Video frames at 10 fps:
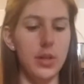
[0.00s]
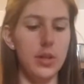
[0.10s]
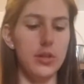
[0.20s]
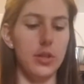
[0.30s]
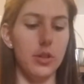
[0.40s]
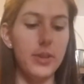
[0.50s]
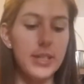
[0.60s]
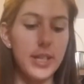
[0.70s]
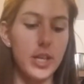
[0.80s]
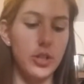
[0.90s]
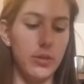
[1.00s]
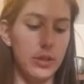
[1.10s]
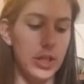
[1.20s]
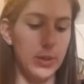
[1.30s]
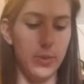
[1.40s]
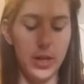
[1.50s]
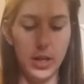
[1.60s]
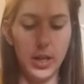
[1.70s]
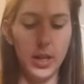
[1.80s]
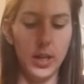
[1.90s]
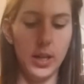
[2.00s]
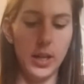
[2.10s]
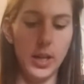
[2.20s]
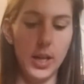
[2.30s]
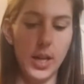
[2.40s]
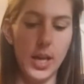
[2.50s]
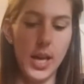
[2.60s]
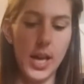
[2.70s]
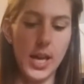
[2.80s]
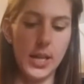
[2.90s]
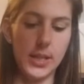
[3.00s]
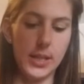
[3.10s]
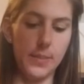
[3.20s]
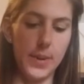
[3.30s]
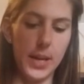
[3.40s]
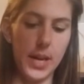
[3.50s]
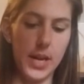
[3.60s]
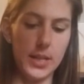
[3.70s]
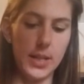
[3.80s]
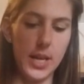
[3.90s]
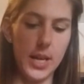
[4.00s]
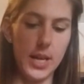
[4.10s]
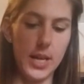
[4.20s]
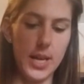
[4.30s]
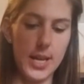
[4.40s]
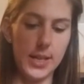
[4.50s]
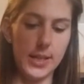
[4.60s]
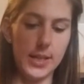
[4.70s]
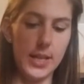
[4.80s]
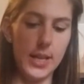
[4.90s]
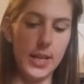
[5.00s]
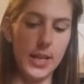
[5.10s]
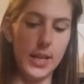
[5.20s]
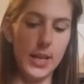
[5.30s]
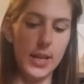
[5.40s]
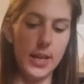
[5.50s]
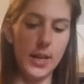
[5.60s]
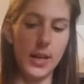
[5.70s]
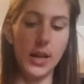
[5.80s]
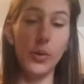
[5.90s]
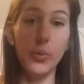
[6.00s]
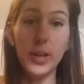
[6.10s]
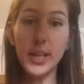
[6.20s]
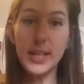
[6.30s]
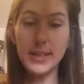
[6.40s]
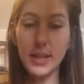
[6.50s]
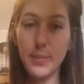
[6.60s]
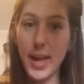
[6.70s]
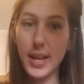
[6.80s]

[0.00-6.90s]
So the reason I chose this one is because it is really easy to make.